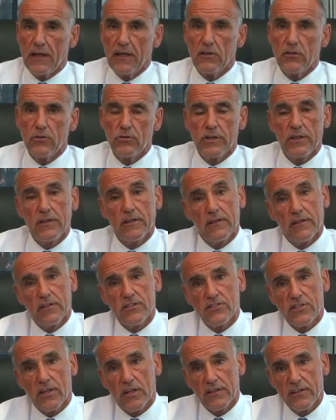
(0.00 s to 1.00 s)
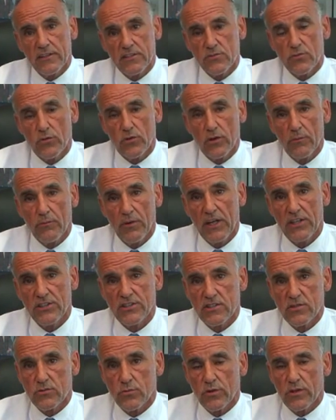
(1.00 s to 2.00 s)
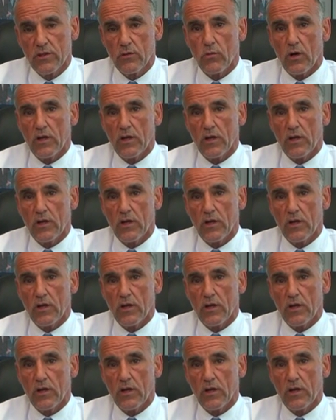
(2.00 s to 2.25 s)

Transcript: Included in these studies were patients with